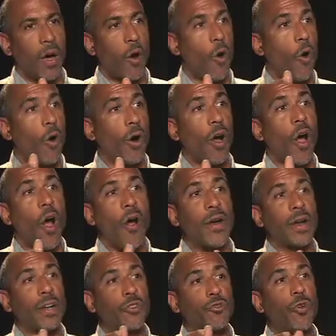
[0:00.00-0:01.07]
or
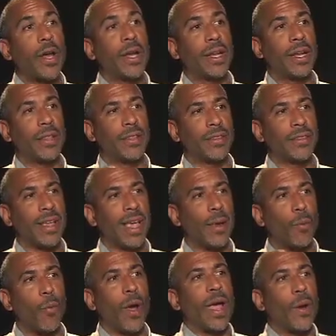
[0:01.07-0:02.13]
aren't treated in the
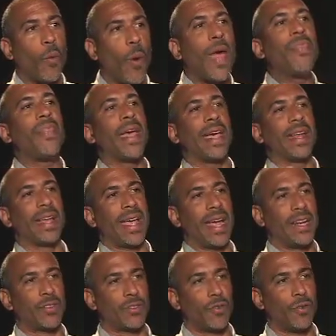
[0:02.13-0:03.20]
same way when they
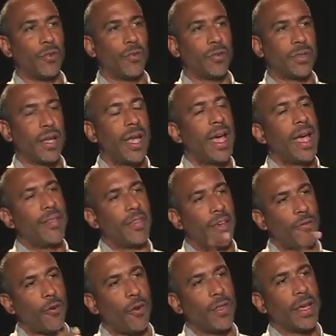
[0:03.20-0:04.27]
engage schools, and
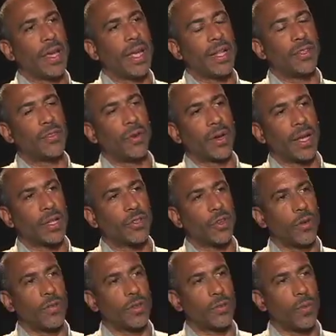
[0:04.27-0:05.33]
therefore their kids don't get
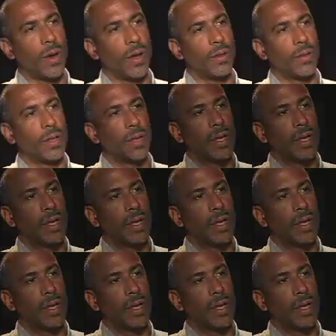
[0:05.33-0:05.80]
served as well.